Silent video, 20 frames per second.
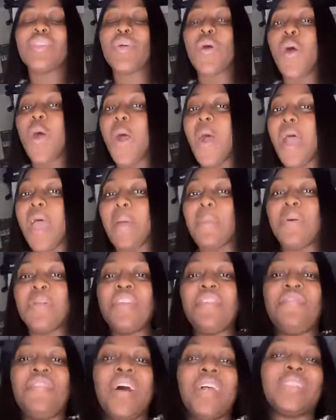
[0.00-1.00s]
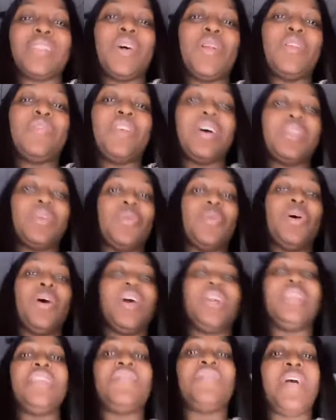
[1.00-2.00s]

To all Ebony fans all over the world,